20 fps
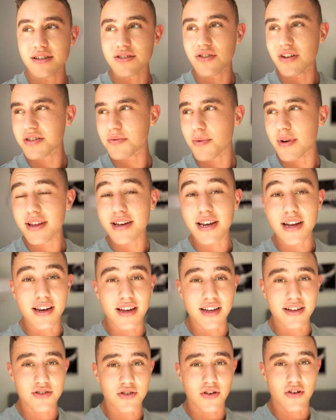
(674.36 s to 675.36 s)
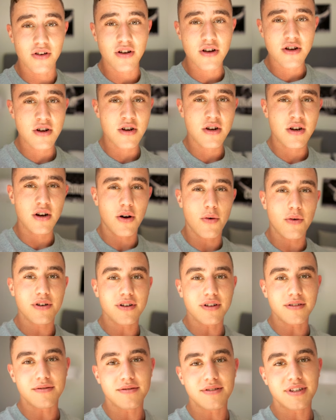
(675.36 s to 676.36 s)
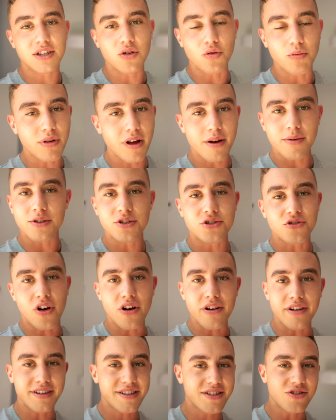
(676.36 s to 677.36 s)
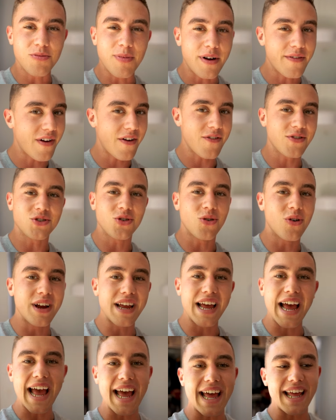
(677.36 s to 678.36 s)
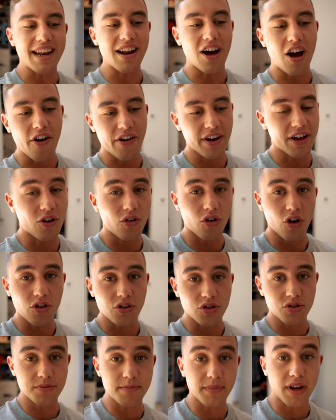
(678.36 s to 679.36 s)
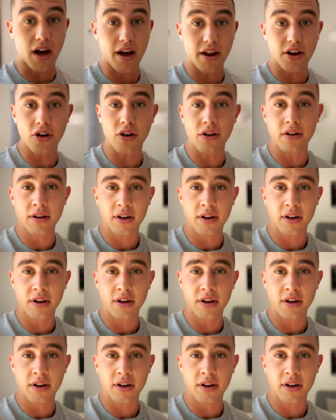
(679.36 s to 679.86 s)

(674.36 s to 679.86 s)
It's nice weather down here, so want to still play with the drone. It's still my favorite toy, and I reckon I'll go do some cardio